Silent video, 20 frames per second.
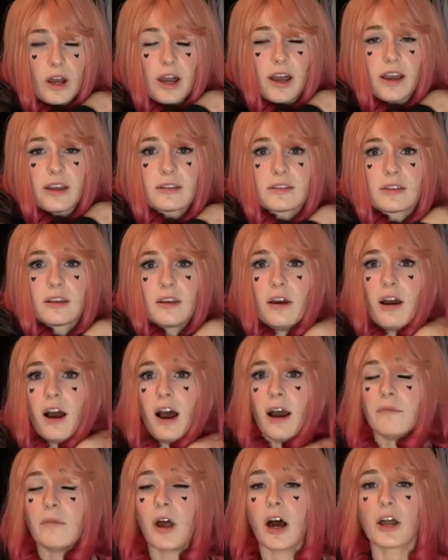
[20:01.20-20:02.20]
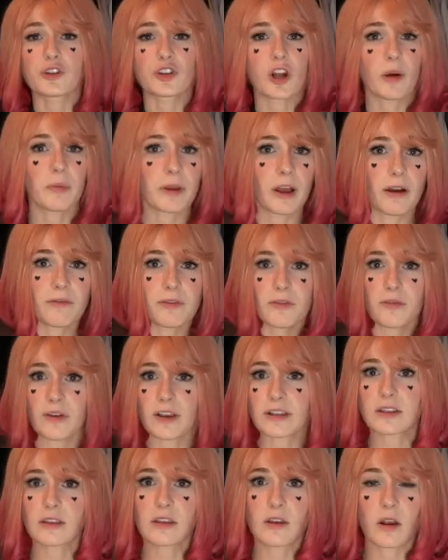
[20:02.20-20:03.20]
guys, I'm not dropping off the
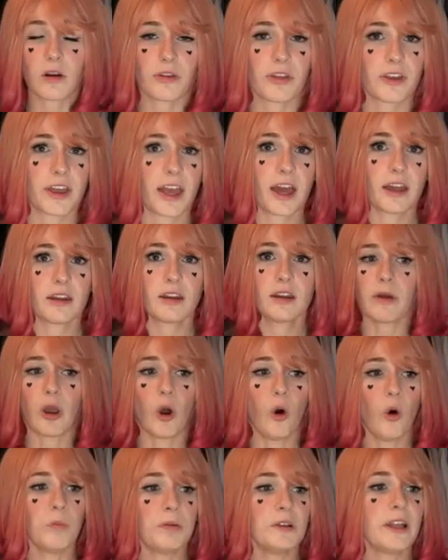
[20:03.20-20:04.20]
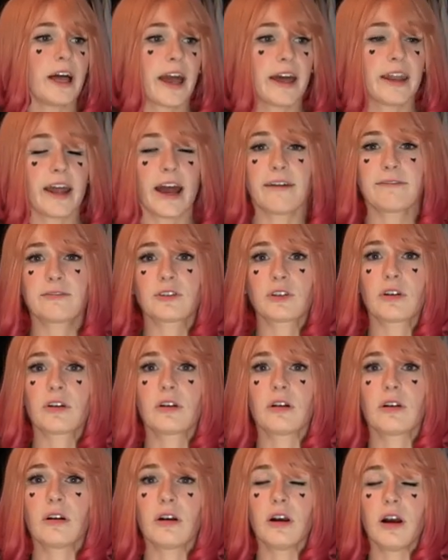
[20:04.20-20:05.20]
face of the earth again. My whole plan
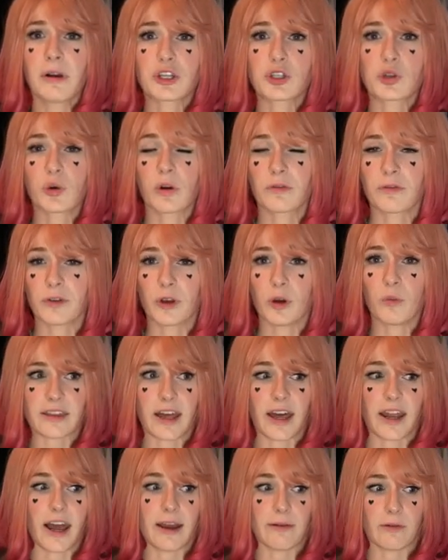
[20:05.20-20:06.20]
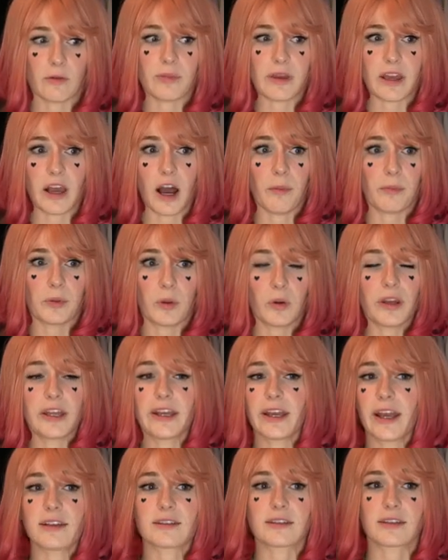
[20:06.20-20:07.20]
after my short film that I would be
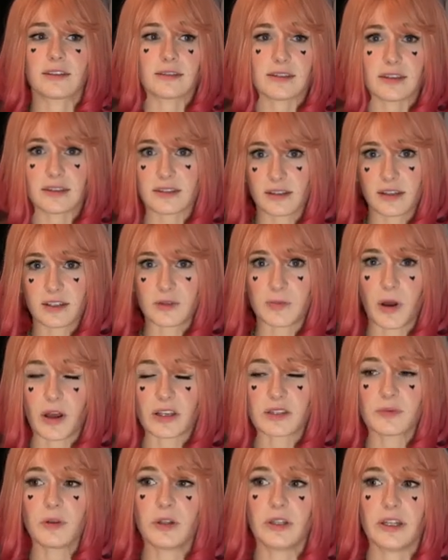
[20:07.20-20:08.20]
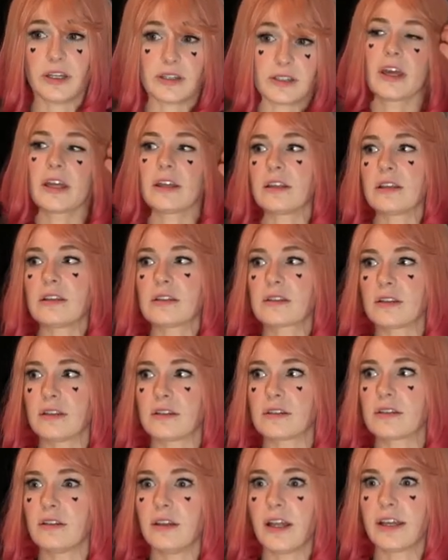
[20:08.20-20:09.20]
uploading as consistent as possible, and at least
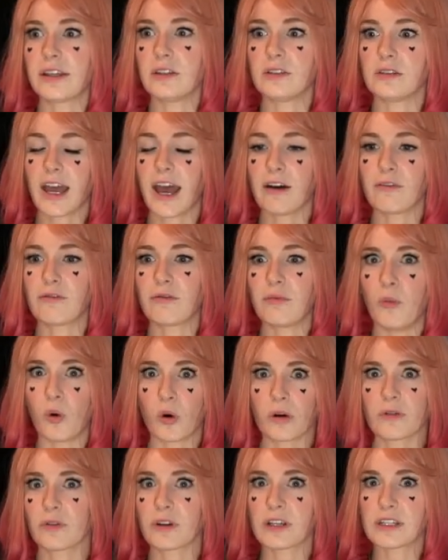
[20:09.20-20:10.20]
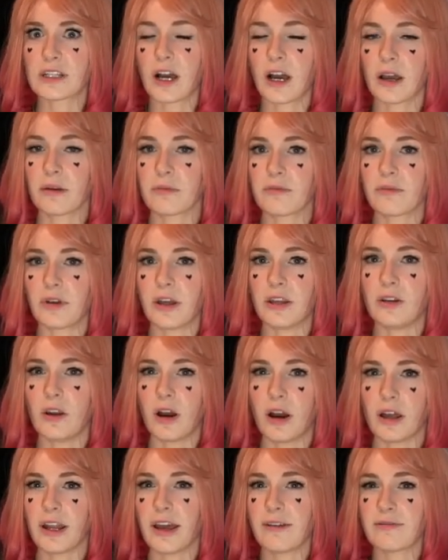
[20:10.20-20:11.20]
until I could have more free time and
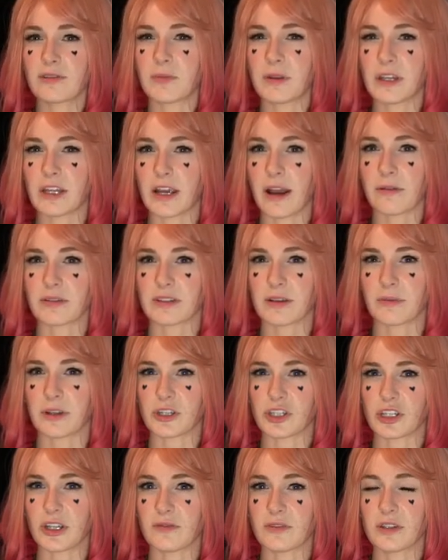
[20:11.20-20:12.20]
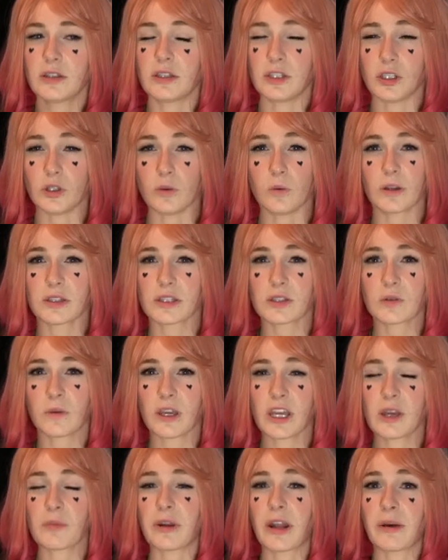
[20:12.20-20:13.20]
not have as many hours at my shift to do once a
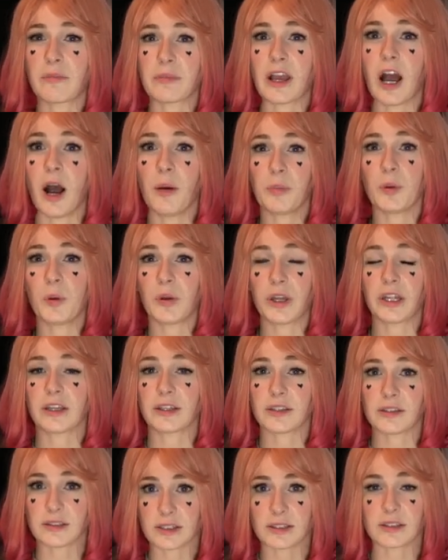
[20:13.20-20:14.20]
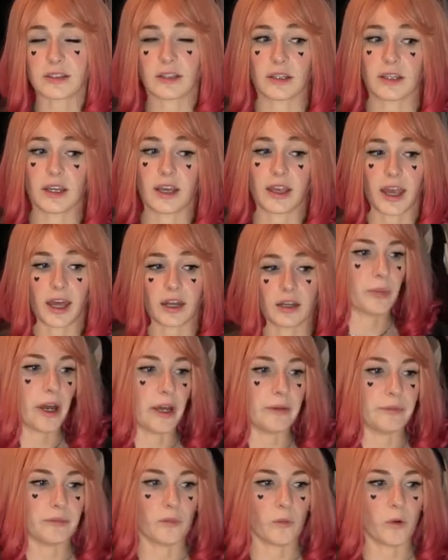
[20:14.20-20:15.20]
week, but I'd be uploading consistently again.
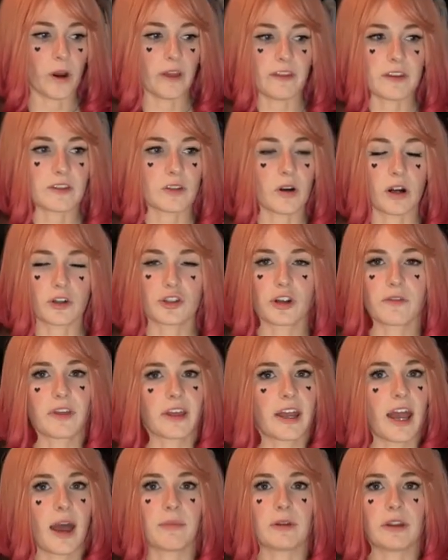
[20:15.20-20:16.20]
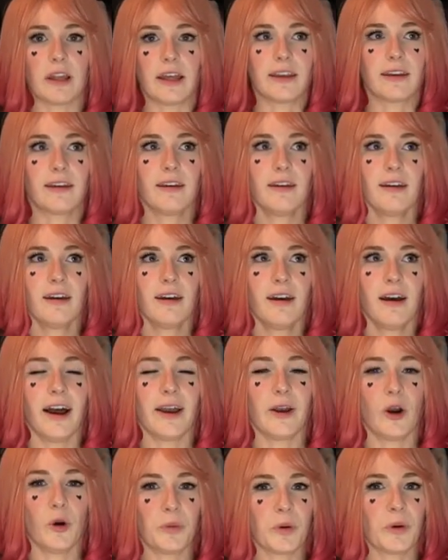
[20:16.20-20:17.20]
But when this hard drive thing happened, like, I
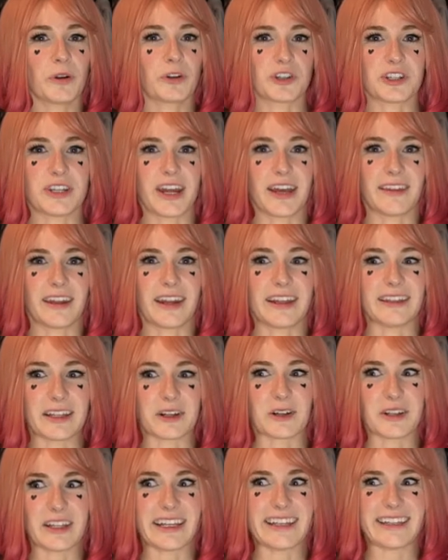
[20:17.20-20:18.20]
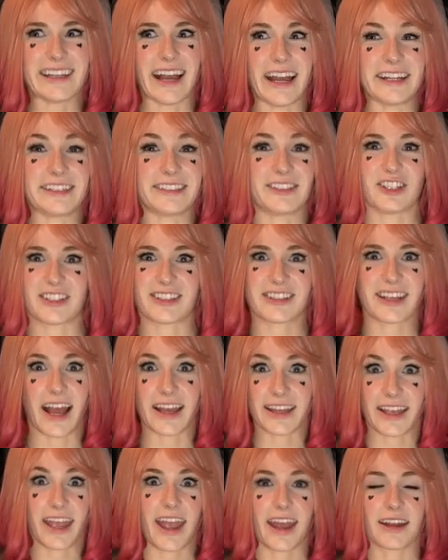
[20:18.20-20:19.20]
hope you understand that I
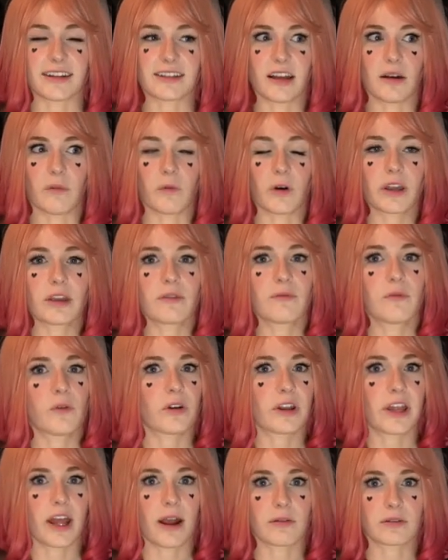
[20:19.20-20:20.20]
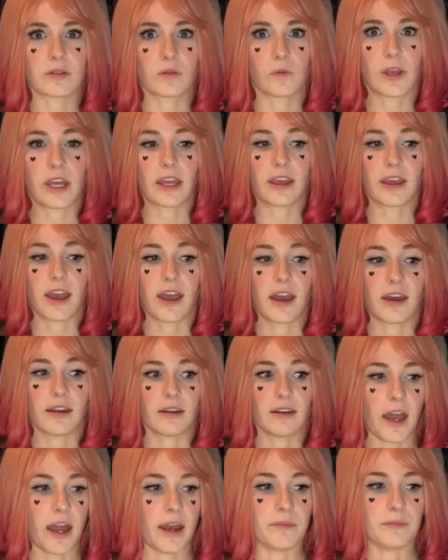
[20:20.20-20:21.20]
can't. I'm working 40 hours a week
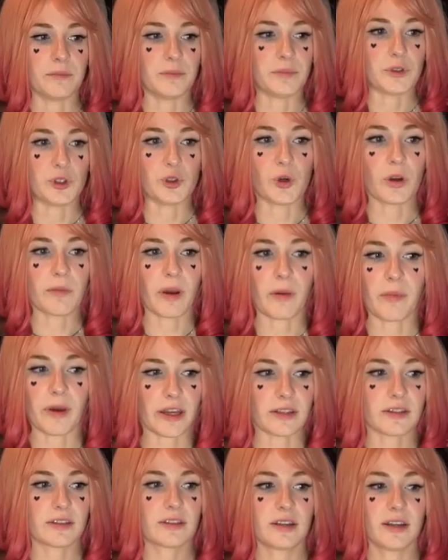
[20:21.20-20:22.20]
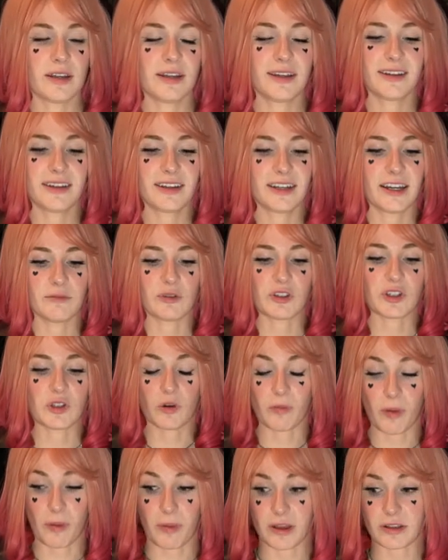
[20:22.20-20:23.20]
and I'm doing my best. I'm just
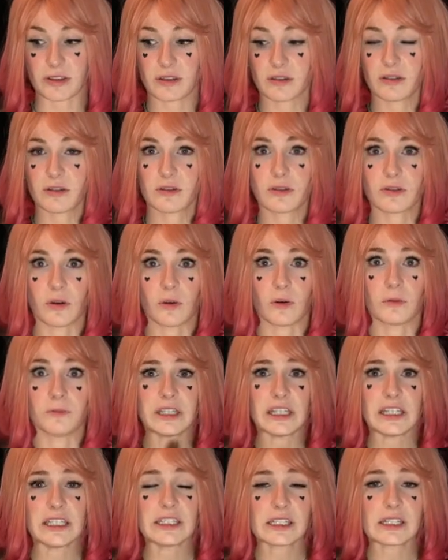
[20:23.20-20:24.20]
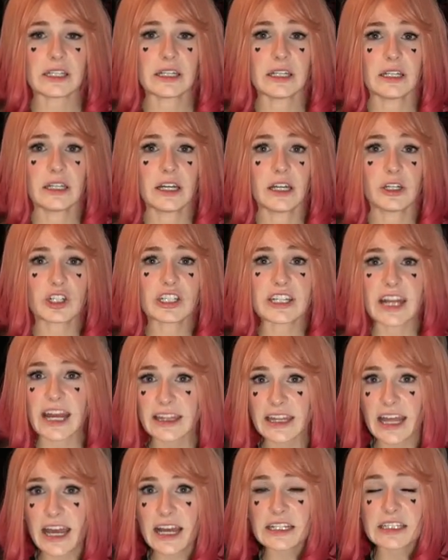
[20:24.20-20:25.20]
doing my best. So please
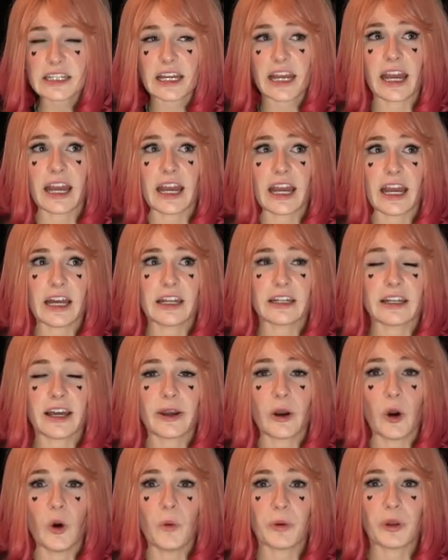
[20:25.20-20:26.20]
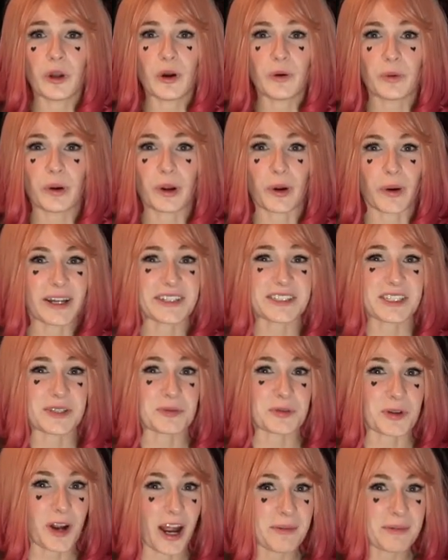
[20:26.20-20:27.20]
understand that, and I hope you don't regret
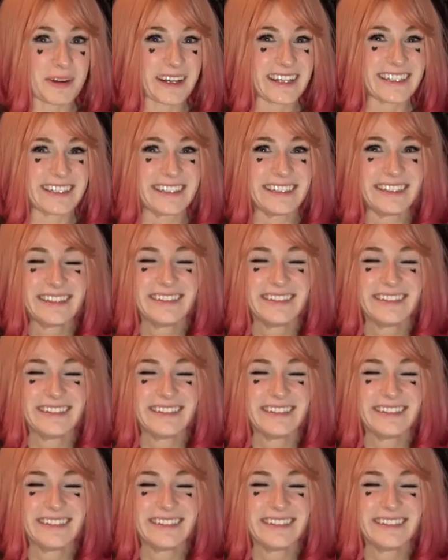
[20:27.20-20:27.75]
subscribing.